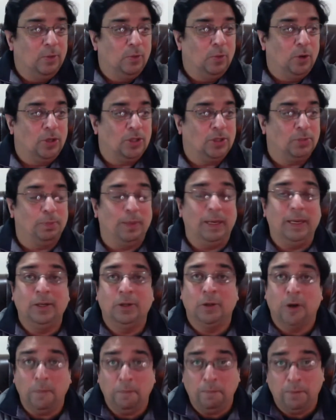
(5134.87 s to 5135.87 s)
was being
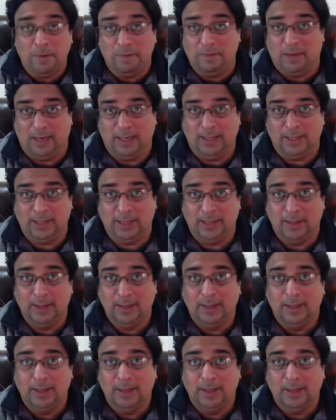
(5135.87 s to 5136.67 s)
compromised.